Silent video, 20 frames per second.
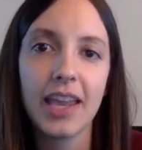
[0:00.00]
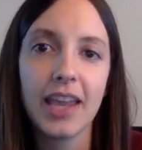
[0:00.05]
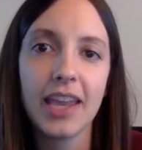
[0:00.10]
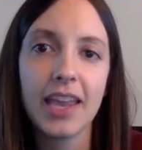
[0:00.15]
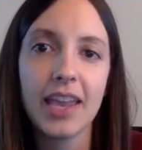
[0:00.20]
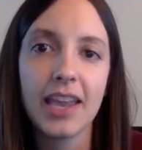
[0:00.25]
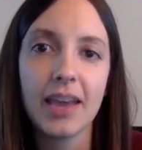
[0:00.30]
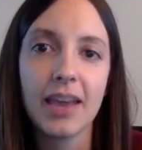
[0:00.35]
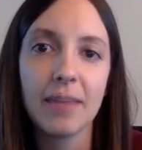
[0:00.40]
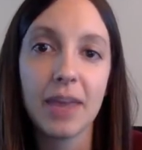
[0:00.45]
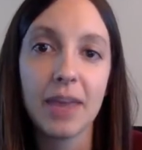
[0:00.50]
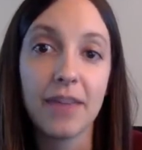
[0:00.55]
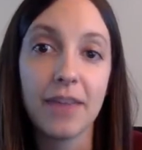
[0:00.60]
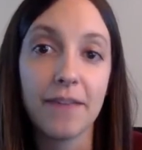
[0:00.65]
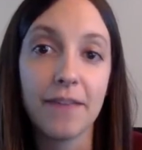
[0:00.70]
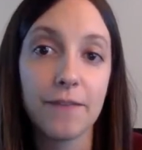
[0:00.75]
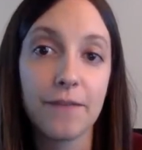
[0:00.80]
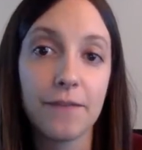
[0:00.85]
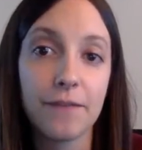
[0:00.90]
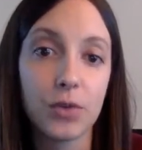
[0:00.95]
I am
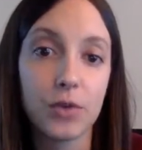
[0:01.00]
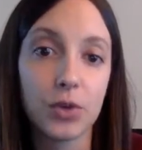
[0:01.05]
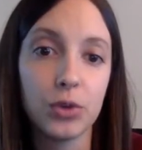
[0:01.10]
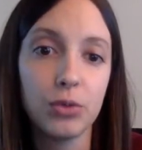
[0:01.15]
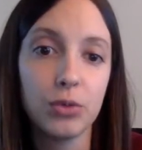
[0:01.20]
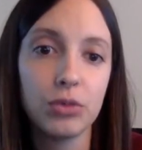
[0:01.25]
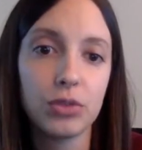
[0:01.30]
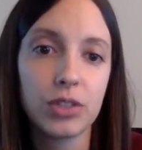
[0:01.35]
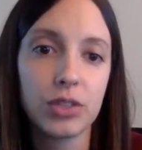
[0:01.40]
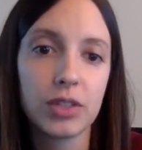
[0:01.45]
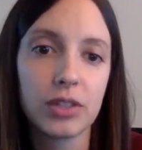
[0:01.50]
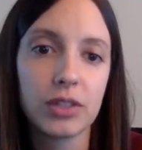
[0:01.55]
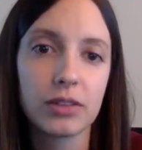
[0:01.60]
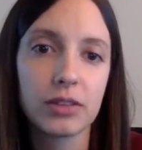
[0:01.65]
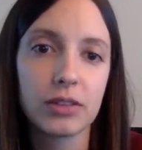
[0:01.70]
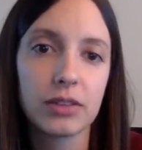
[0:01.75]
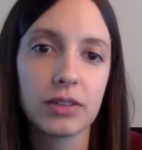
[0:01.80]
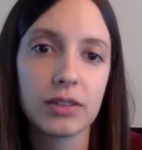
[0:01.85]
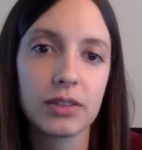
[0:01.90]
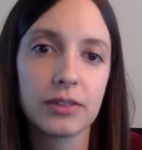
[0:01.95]
a fruit.
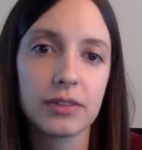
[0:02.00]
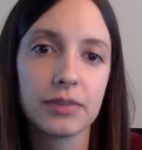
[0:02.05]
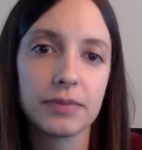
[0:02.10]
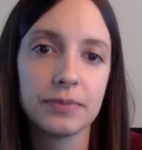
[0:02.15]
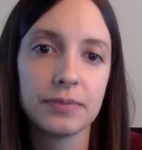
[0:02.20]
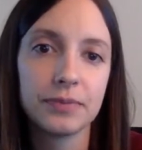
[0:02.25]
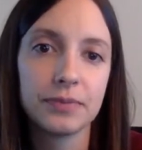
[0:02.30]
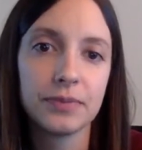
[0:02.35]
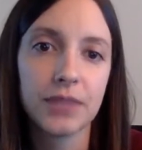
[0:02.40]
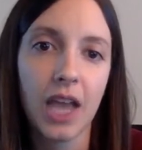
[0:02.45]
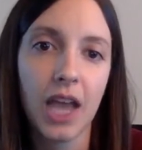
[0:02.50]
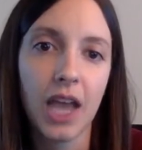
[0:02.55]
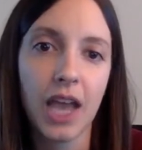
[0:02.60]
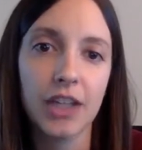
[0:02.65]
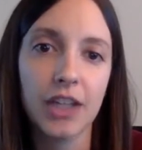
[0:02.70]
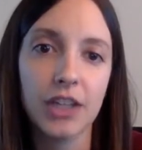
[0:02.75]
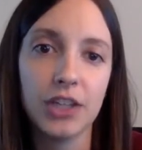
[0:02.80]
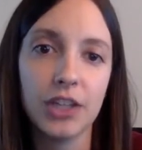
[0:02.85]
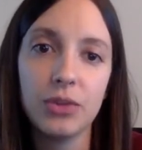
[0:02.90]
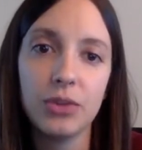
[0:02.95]

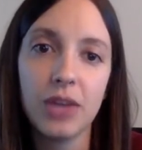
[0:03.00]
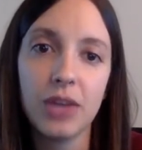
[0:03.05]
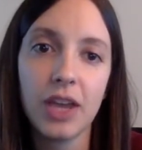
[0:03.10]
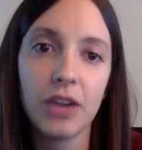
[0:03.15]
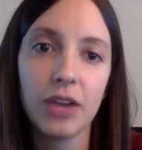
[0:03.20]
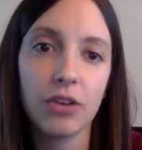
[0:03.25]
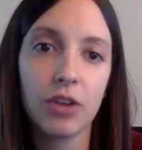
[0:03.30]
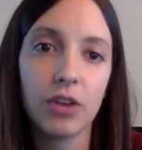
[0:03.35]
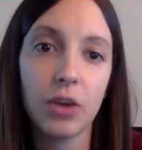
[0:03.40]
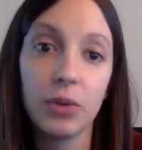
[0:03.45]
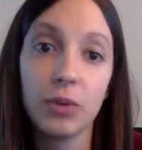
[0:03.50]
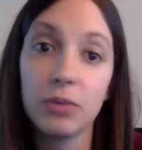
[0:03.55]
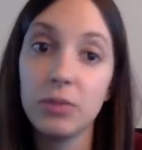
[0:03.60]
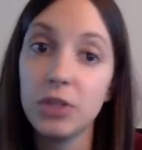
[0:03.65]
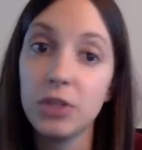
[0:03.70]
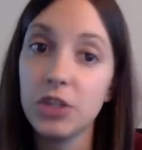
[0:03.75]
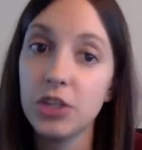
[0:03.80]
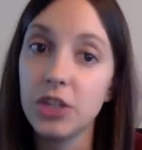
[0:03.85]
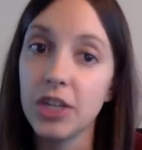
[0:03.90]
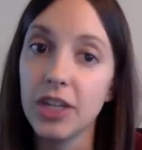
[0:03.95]
I do not grow
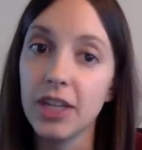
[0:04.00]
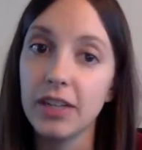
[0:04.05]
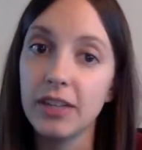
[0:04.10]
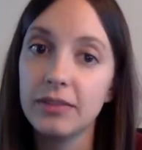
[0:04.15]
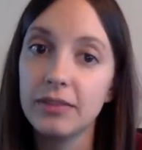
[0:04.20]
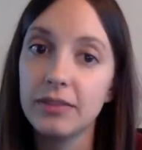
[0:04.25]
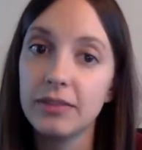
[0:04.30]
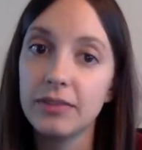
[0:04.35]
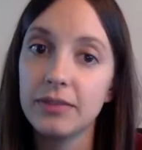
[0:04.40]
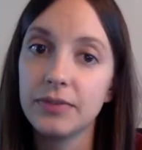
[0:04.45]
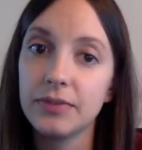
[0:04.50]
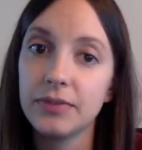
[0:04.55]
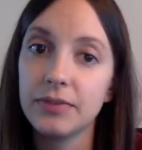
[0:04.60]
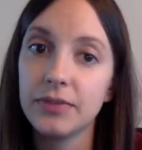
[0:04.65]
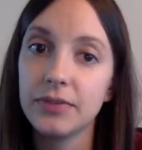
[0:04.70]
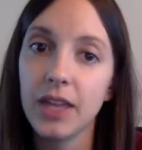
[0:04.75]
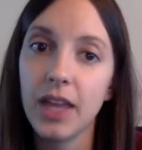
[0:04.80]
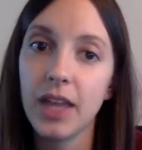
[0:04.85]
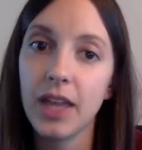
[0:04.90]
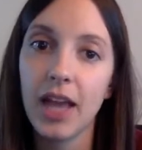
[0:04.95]
in Michigan.
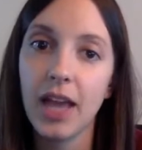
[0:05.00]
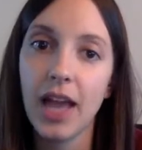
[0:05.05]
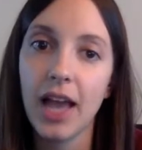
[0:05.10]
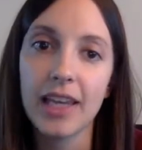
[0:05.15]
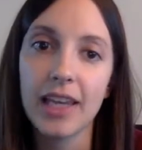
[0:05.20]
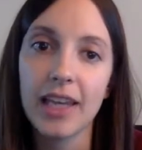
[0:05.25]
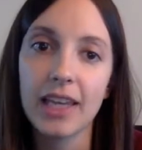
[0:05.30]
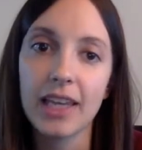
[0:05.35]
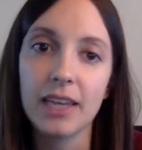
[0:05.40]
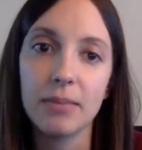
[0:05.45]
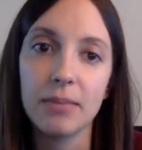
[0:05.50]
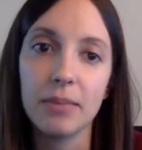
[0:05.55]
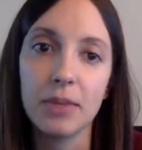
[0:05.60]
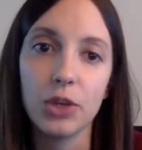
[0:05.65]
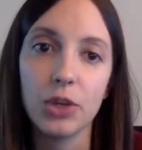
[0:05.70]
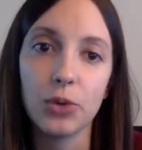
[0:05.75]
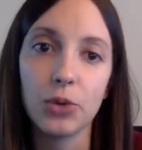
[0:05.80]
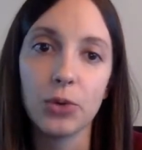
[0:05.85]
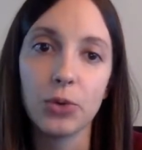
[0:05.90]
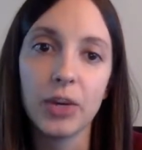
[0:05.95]
I can
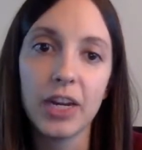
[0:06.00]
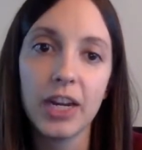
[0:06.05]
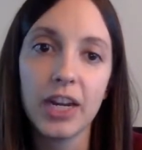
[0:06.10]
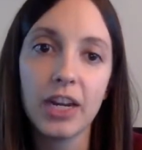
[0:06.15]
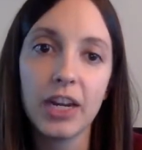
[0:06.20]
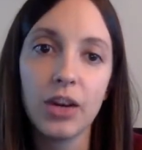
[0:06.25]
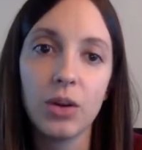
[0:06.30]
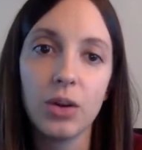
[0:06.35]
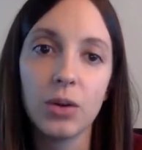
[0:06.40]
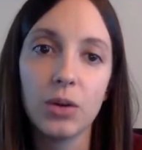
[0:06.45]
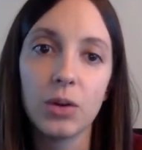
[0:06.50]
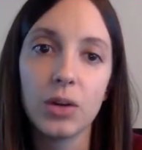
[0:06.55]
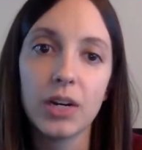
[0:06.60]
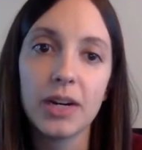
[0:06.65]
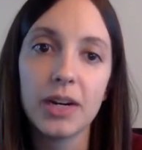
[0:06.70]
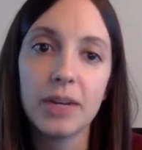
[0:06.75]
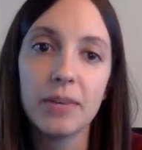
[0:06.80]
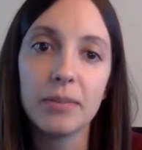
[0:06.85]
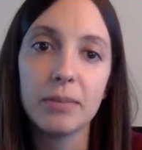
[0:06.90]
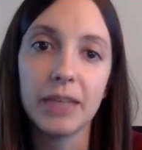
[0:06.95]
be green
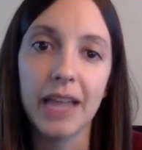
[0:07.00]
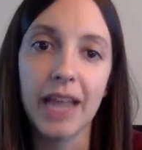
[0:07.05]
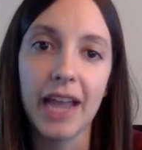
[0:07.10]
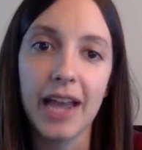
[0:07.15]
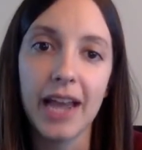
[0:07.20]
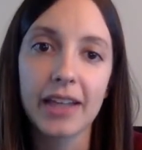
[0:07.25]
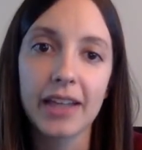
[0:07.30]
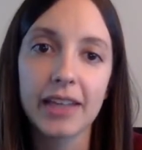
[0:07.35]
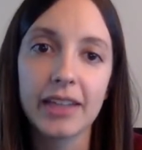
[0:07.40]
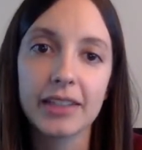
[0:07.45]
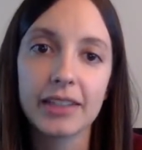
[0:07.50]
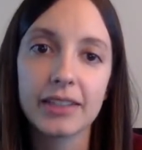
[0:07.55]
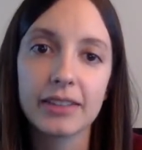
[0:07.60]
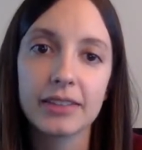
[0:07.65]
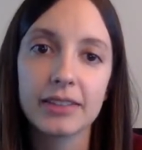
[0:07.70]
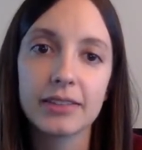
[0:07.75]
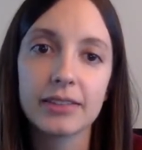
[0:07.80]
or black.